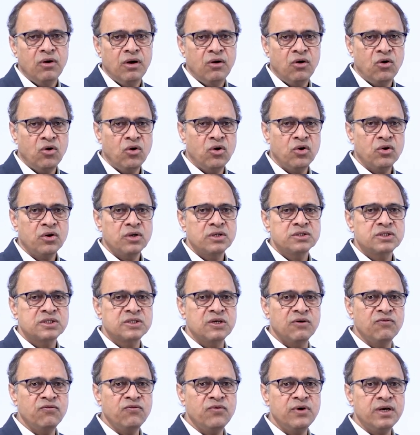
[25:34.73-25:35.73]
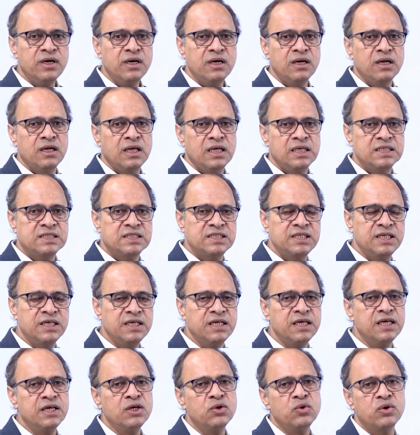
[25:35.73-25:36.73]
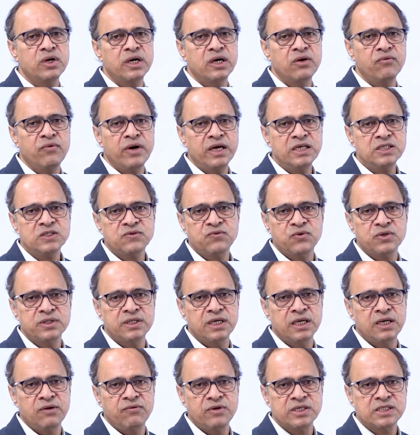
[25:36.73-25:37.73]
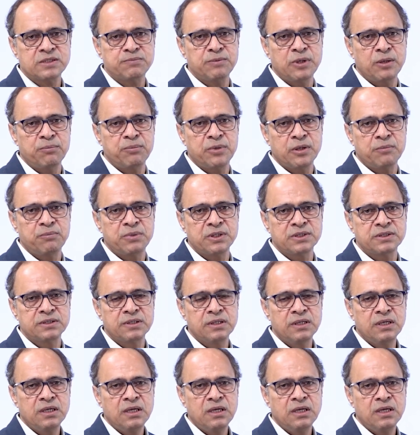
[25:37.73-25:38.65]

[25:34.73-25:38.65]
or someone is seeking your advice for the investment purpose,